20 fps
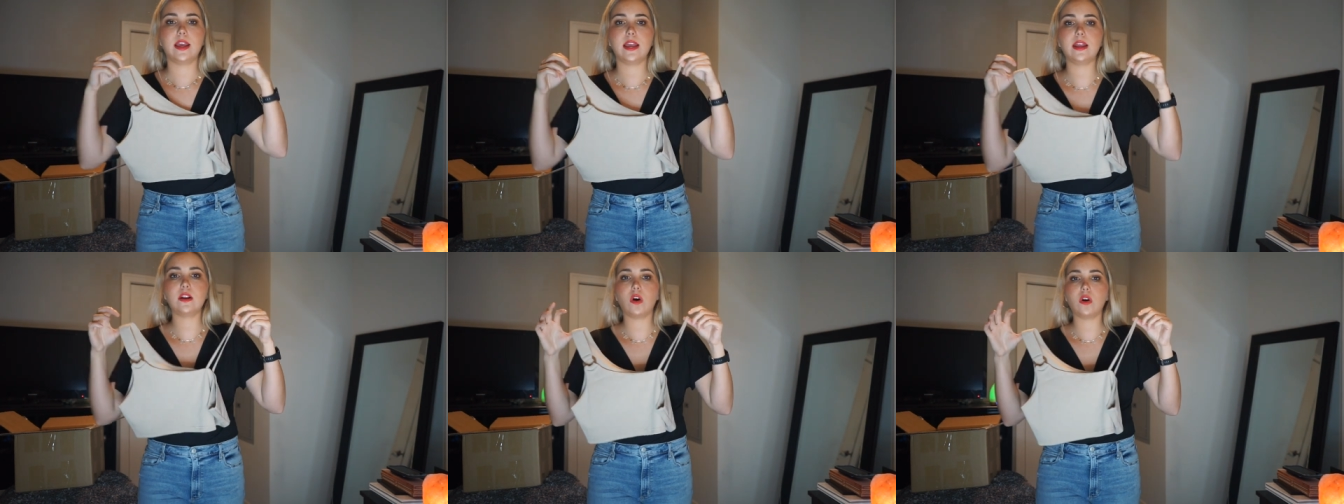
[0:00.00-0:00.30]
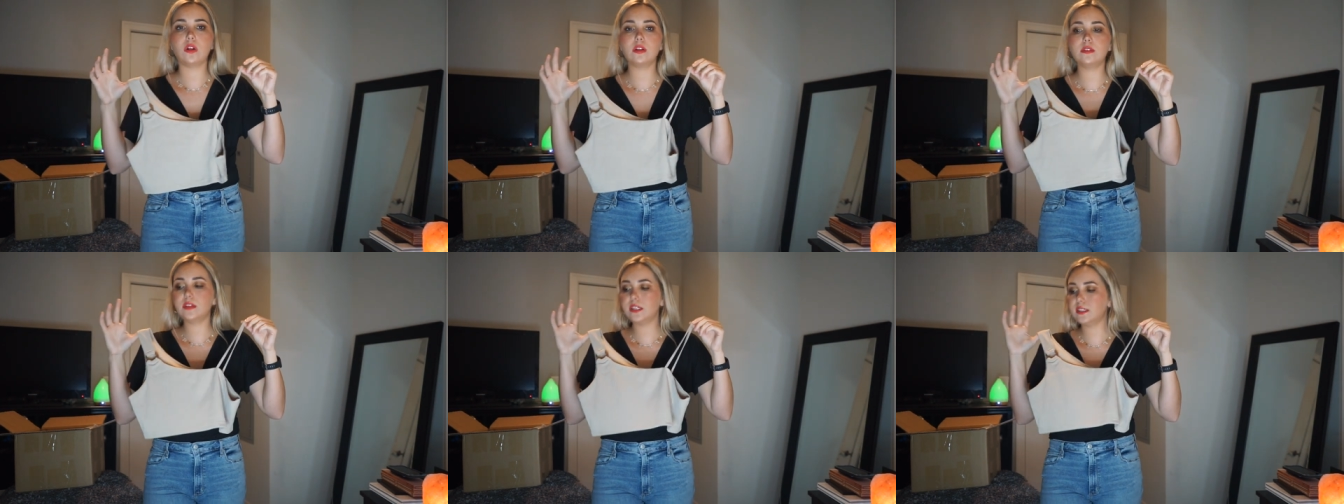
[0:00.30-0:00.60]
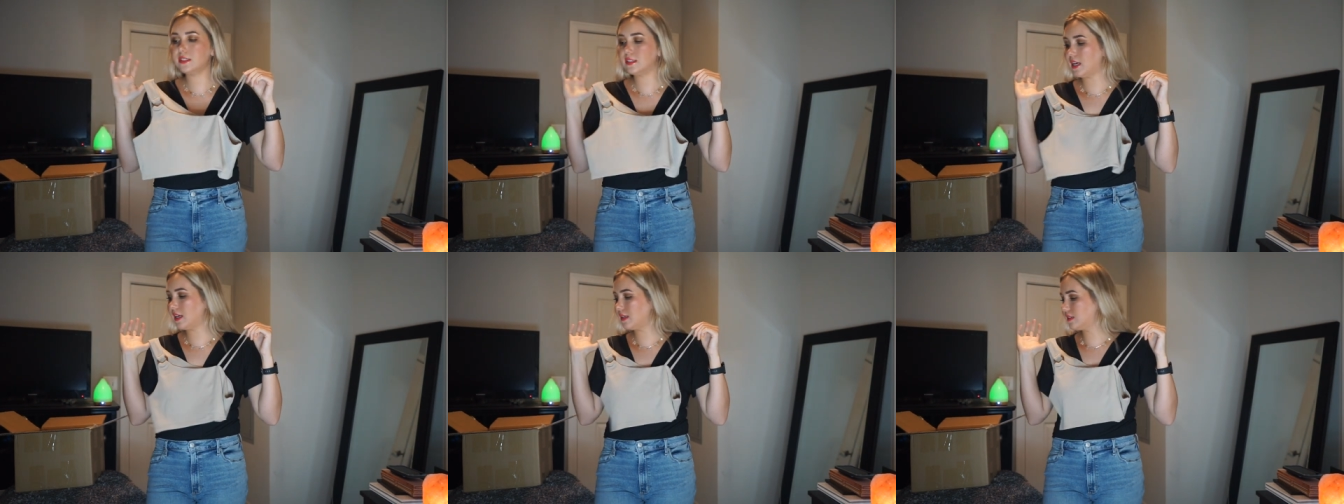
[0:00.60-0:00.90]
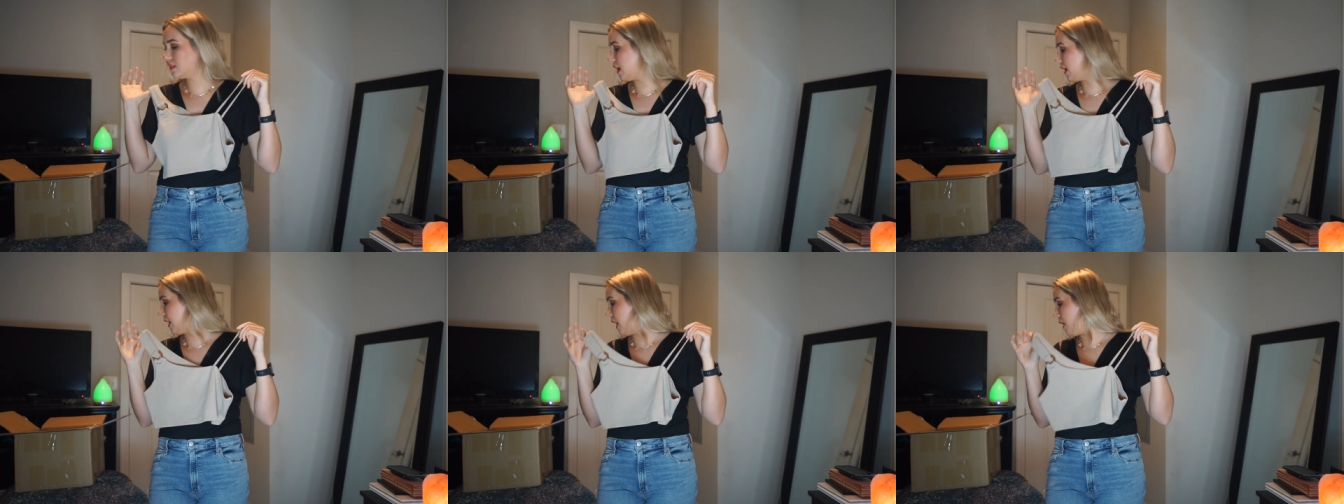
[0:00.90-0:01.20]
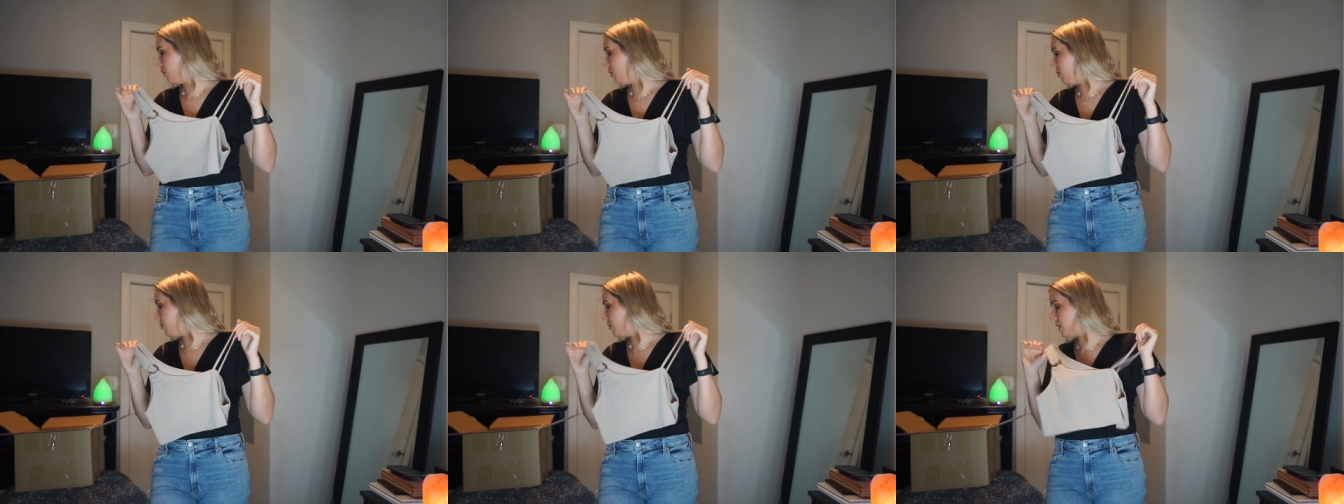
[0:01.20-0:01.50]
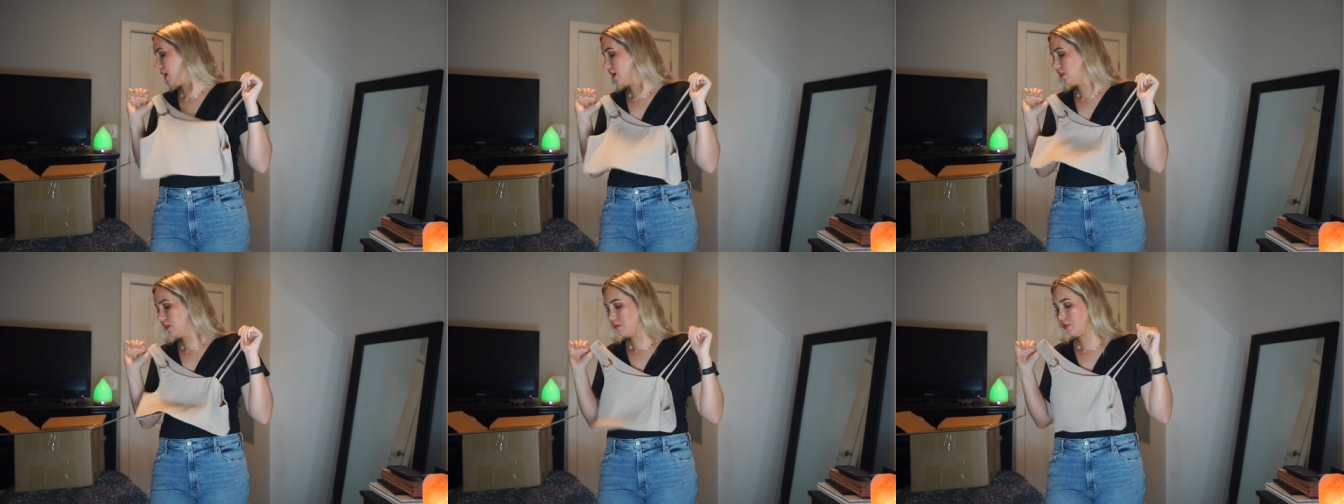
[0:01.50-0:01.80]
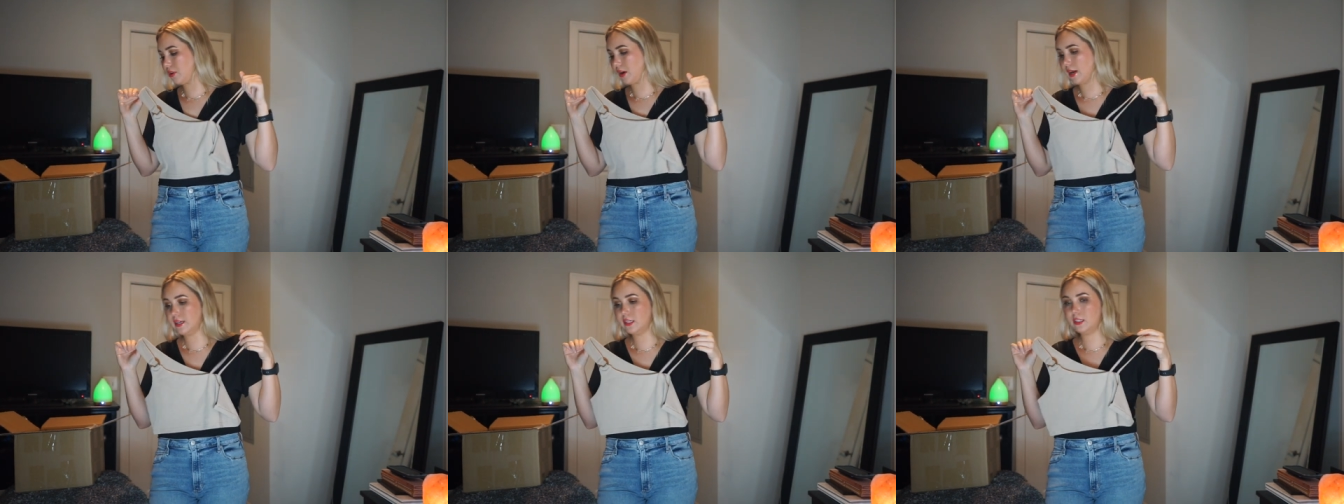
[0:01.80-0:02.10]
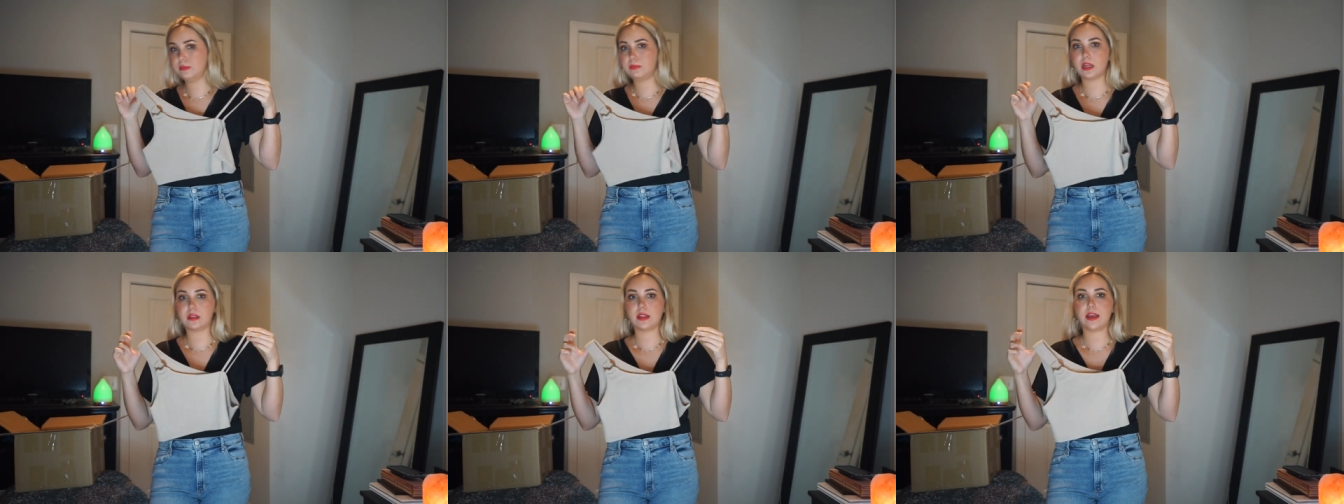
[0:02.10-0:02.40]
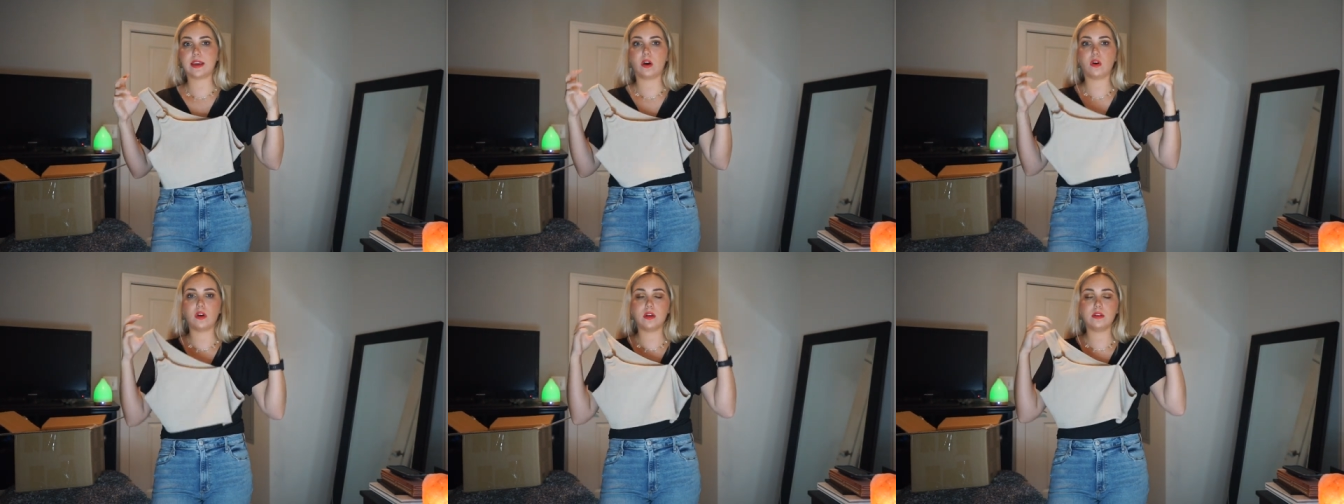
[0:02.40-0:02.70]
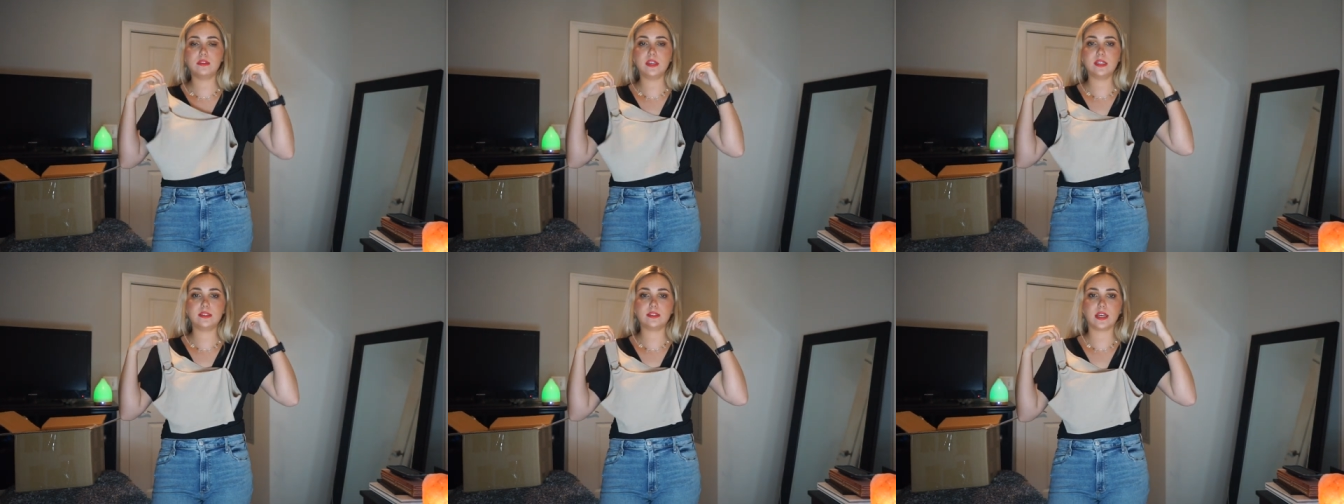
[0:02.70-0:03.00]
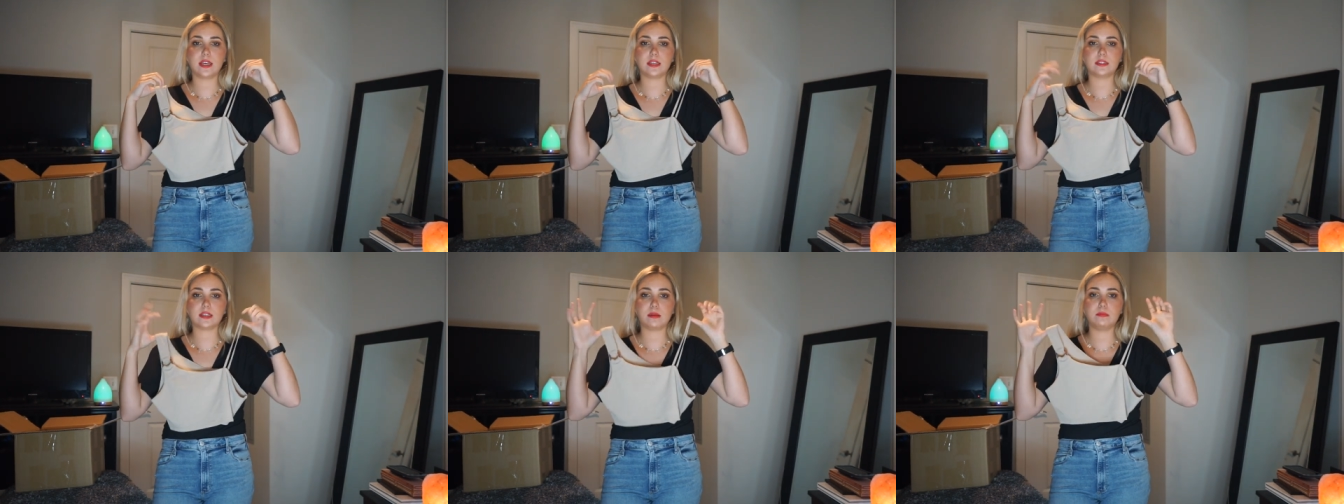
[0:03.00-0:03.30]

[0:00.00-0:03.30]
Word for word: And all of these things, like I will pull out the price, but like all of these things,